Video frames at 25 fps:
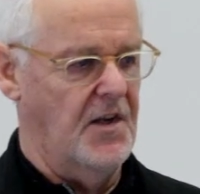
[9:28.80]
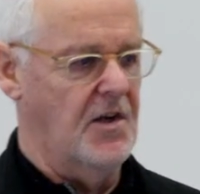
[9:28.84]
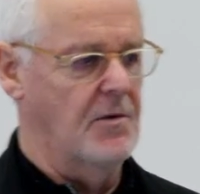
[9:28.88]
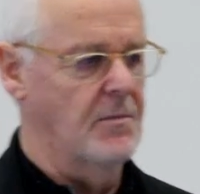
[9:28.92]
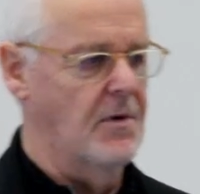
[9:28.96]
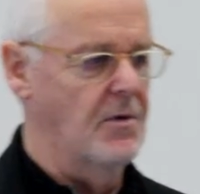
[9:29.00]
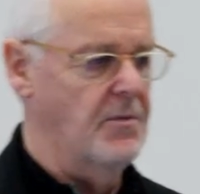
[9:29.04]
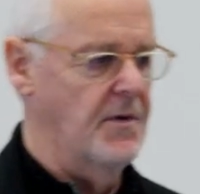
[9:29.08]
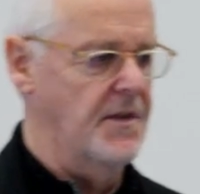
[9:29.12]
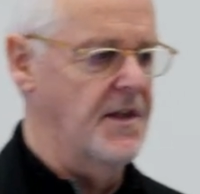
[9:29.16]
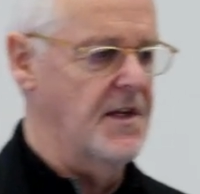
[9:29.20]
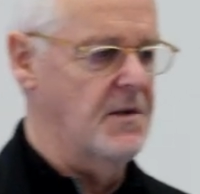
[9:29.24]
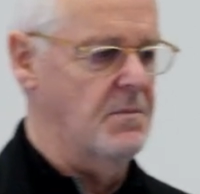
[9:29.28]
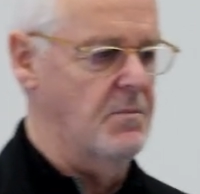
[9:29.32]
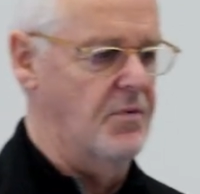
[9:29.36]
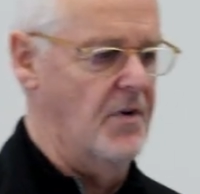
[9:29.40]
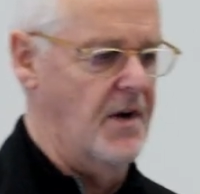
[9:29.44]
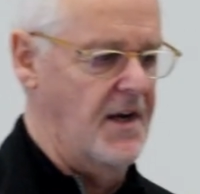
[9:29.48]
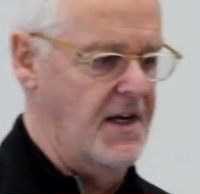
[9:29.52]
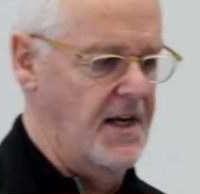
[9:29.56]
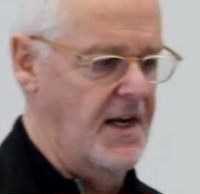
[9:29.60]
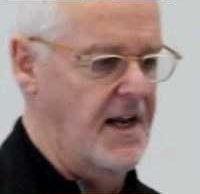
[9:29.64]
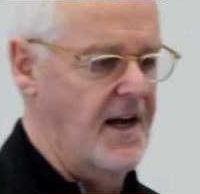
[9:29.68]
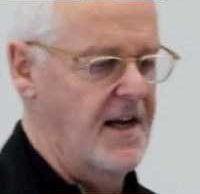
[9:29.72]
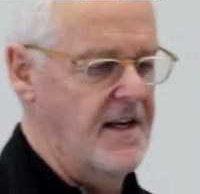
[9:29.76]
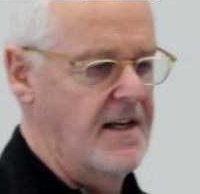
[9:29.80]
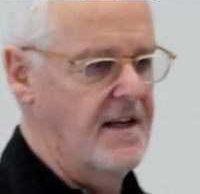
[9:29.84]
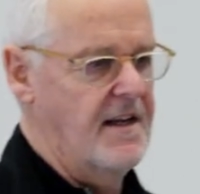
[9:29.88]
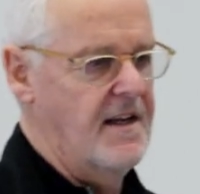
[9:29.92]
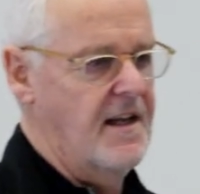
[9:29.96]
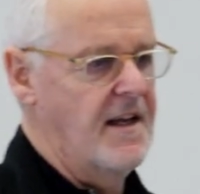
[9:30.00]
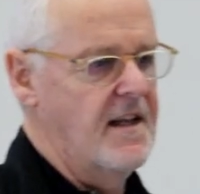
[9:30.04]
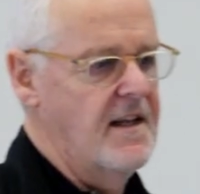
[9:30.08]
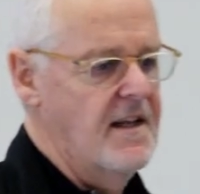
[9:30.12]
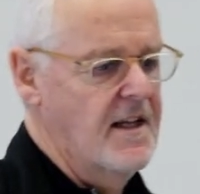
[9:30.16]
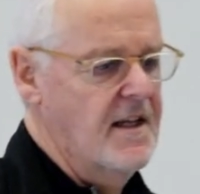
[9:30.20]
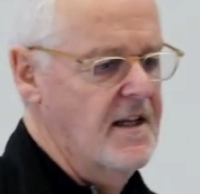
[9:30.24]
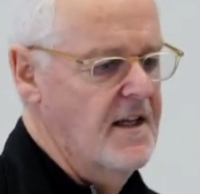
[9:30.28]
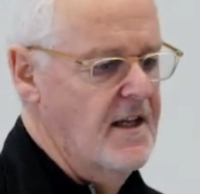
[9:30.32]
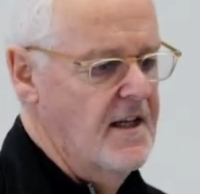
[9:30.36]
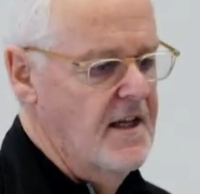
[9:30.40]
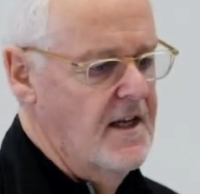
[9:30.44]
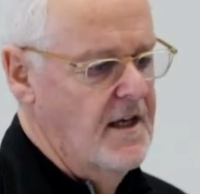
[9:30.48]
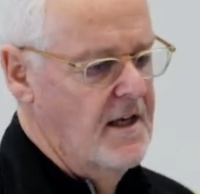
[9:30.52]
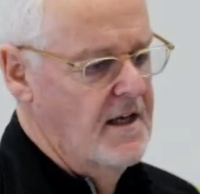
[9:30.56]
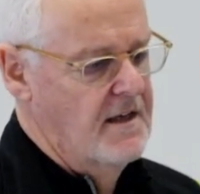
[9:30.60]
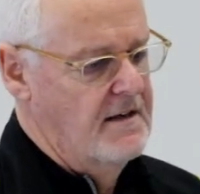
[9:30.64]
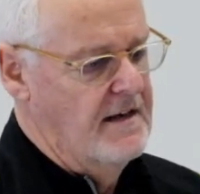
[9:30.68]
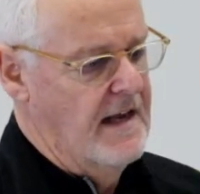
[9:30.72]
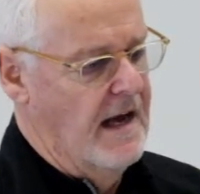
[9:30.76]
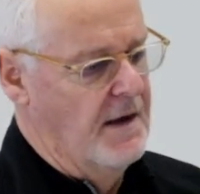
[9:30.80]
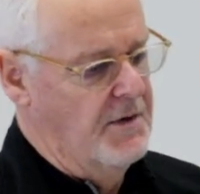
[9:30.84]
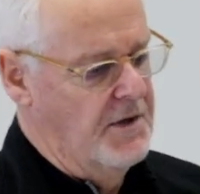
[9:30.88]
come up with this brilliant idea. Now,